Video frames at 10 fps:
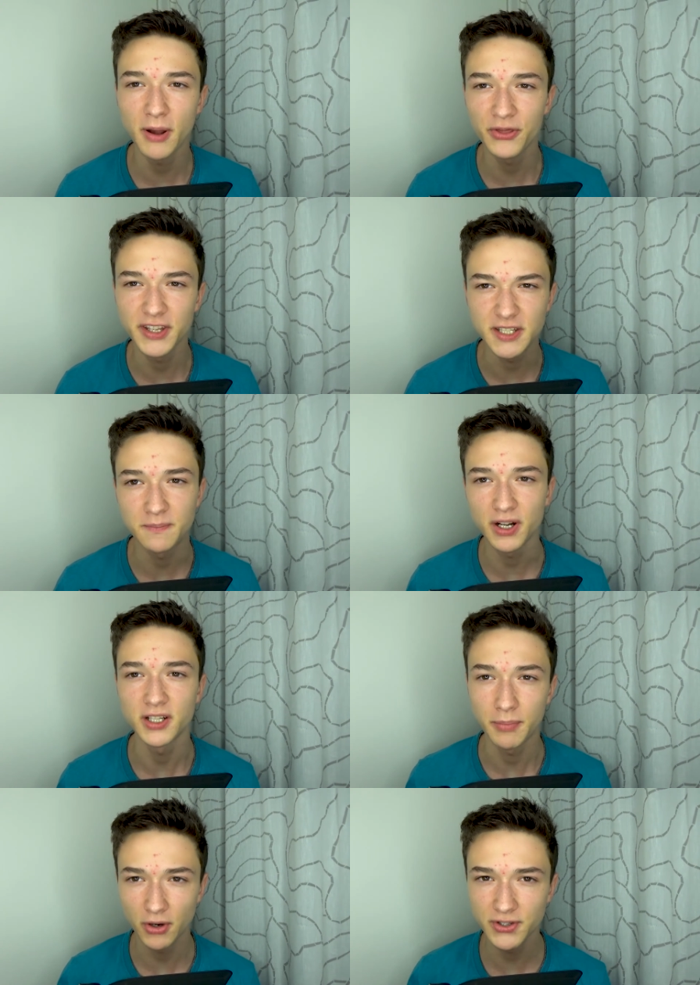about this
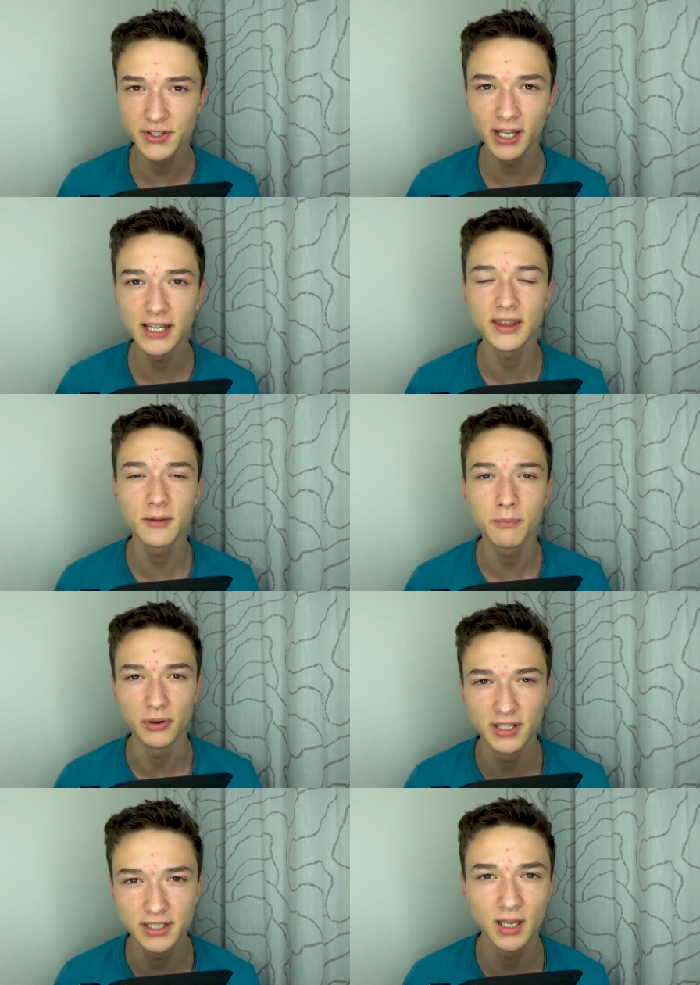printer personally, the
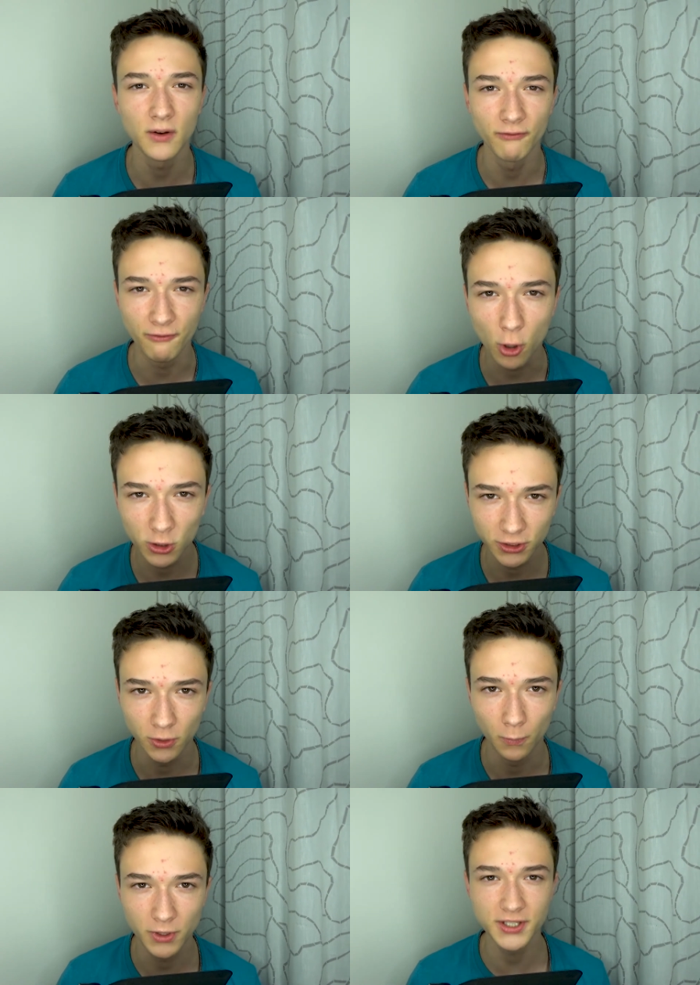printing
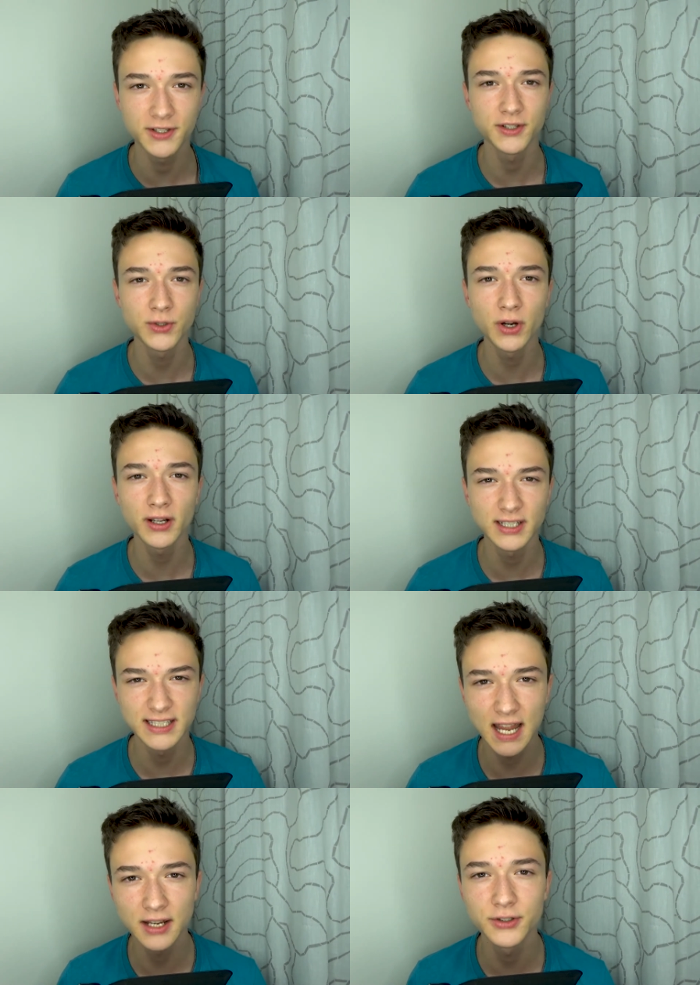volume, which is
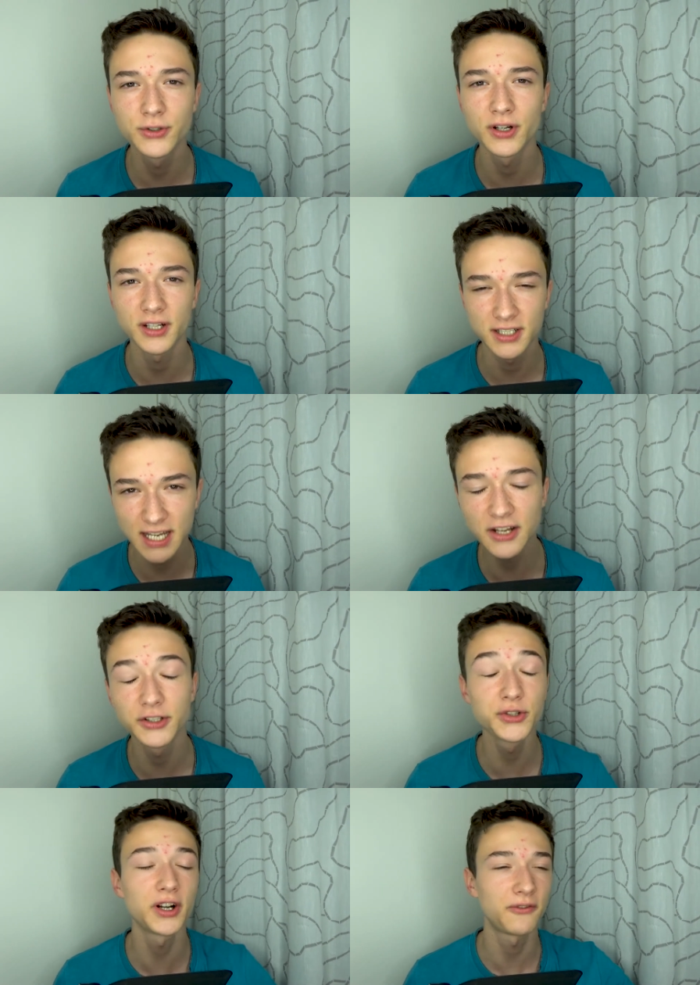210 to 210 to
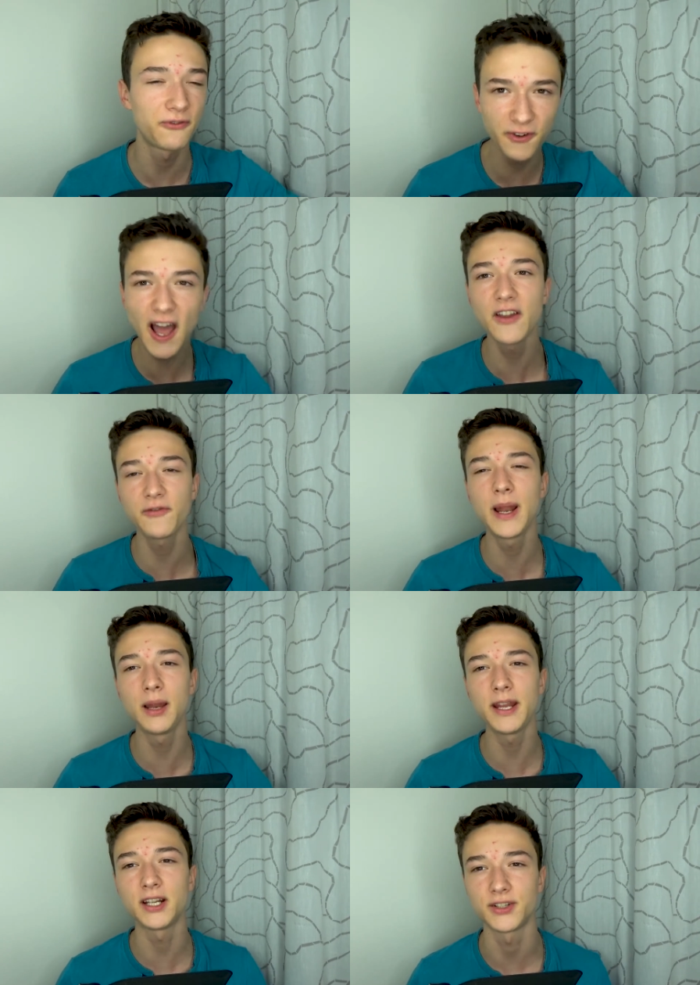205
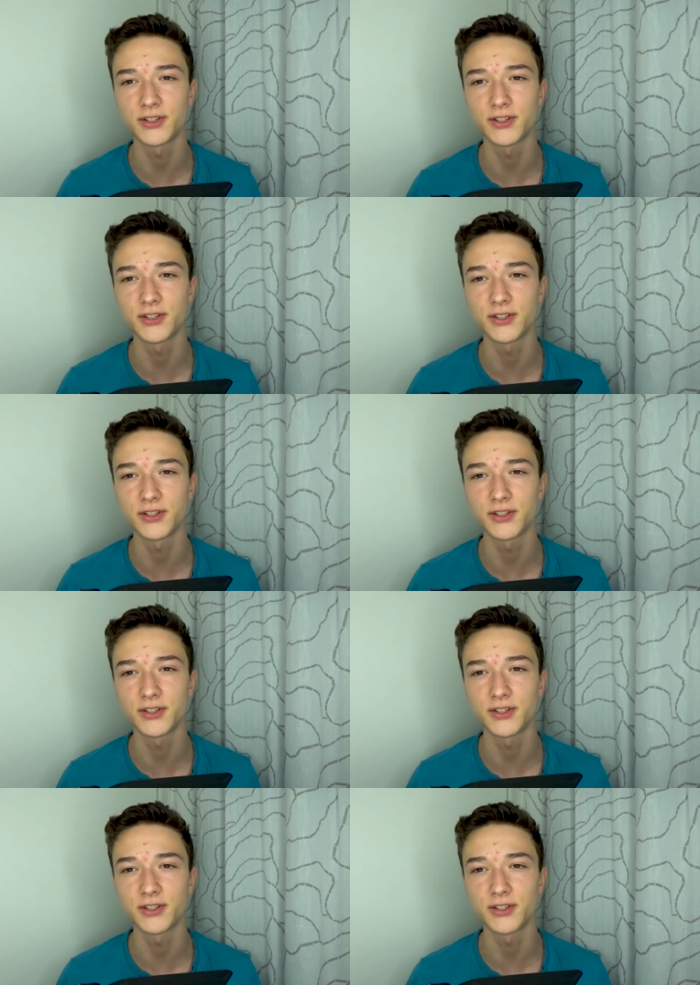millimeters.